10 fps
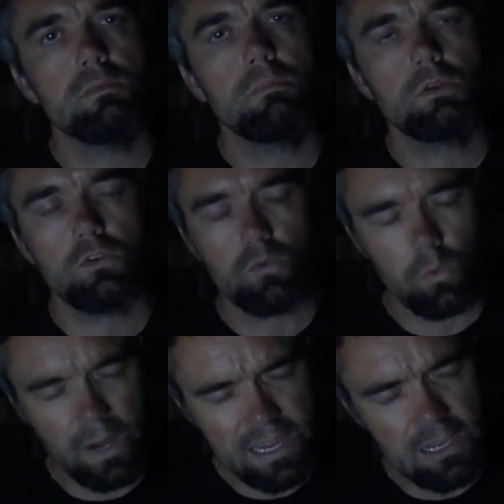the moment you
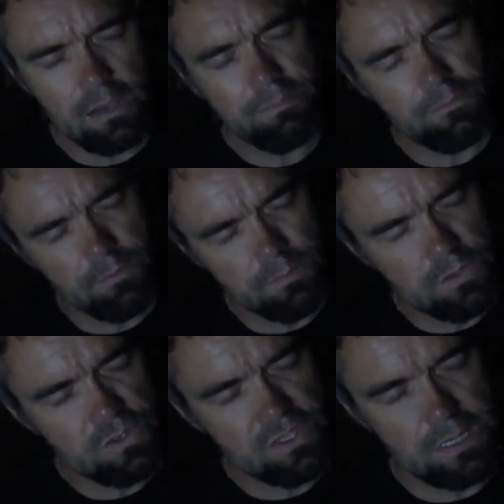wake up from
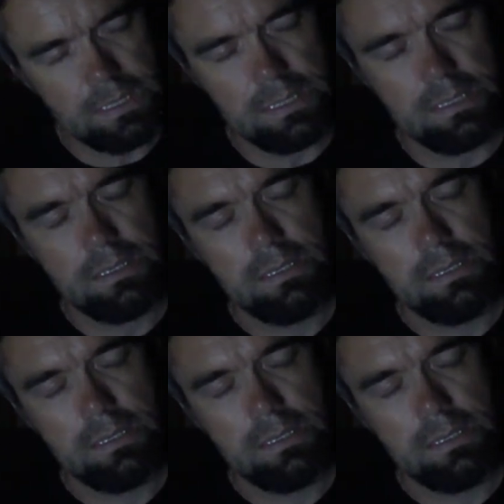your sin,